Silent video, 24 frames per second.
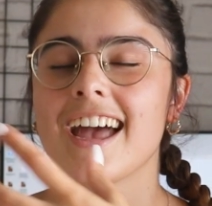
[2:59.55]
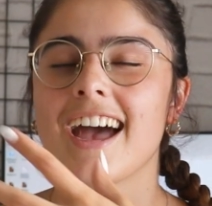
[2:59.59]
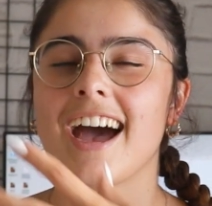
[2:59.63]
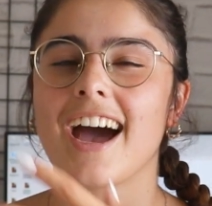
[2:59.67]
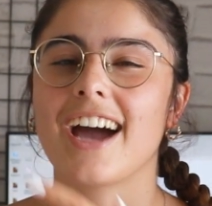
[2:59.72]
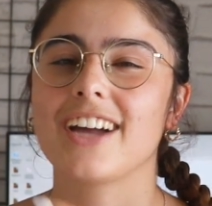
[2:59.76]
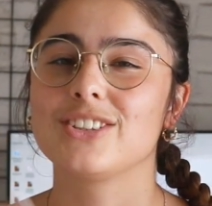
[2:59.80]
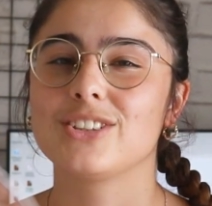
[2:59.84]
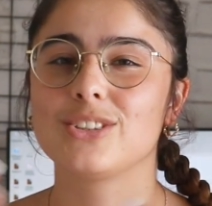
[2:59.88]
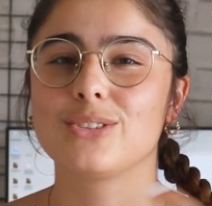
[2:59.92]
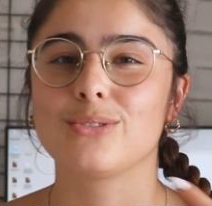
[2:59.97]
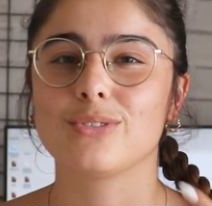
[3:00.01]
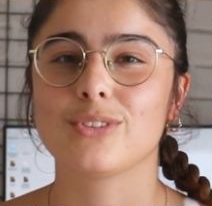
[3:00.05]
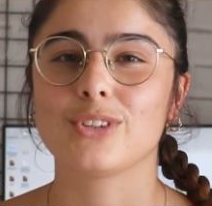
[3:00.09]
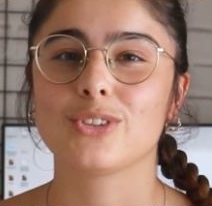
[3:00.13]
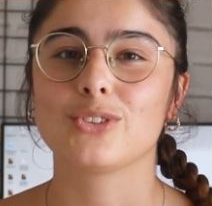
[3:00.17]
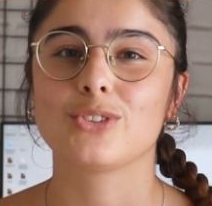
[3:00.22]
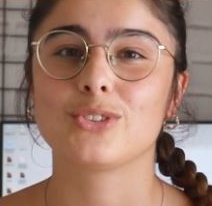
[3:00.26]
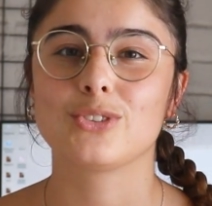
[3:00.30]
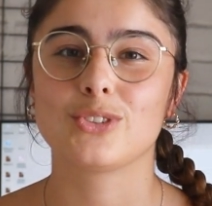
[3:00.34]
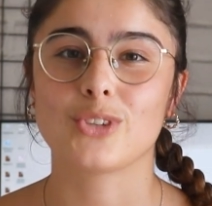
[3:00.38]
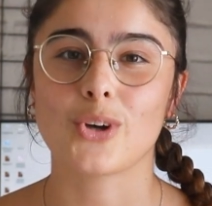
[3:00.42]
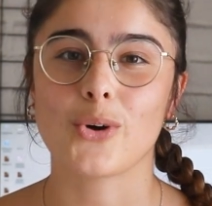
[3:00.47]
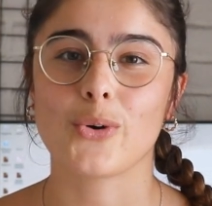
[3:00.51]
I just feel
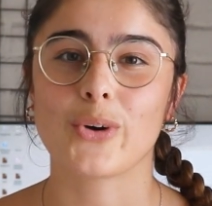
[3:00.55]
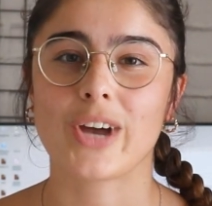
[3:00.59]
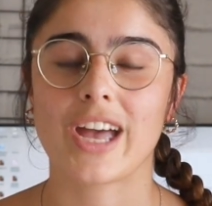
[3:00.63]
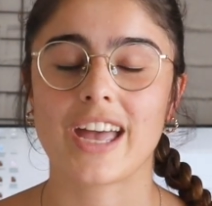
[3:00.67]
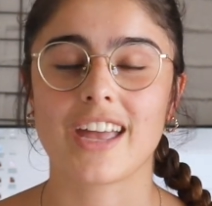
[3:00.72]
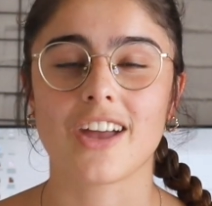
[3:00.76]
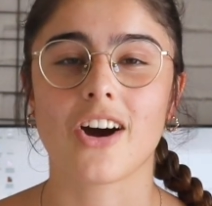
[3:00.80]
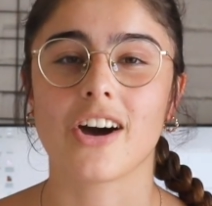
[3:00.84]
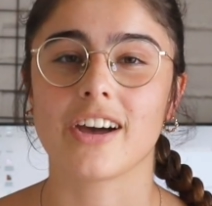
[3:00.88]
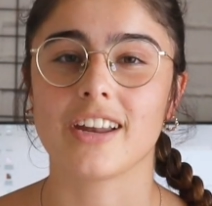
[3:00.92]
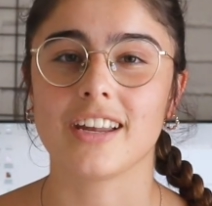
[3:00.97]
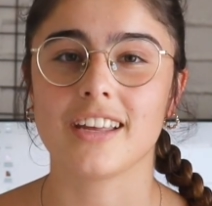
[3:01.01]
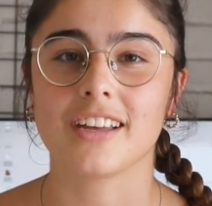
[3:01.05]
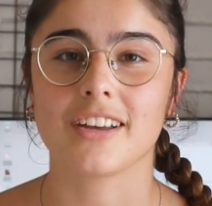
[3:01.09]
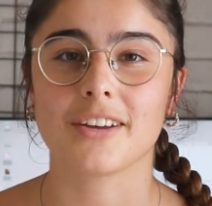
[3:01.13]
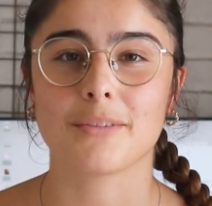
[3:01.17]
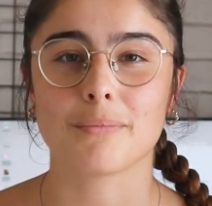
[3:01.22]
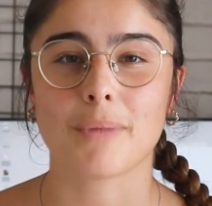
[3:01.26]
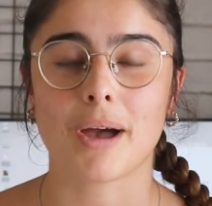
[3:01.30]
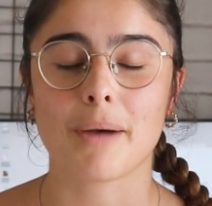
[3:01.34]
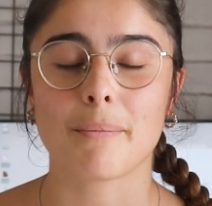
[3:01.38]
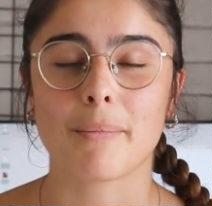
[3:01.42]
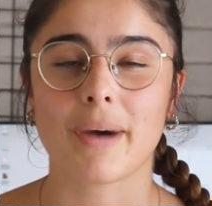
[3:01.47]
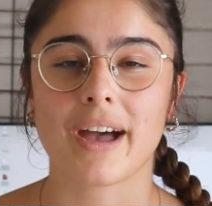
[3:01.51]
so chaotic
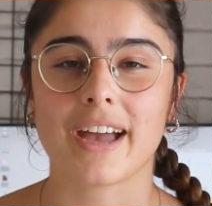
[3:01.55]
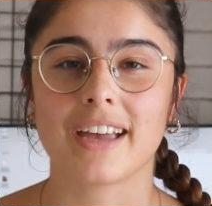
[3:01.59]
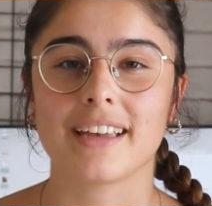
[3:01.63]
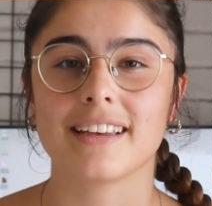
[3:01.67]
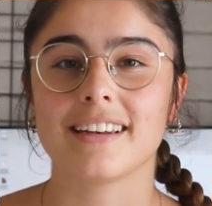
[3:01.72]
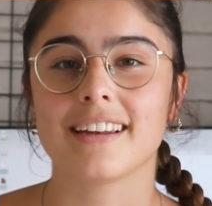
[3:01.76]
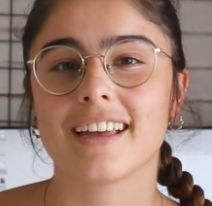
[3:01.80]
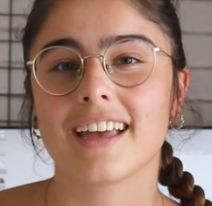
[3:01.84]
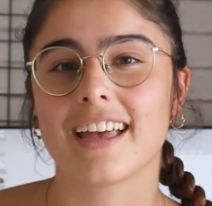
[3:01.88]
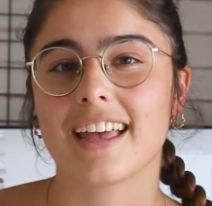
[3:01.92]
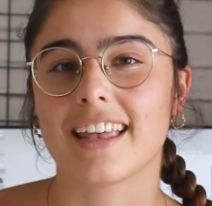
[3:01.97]
in my mind.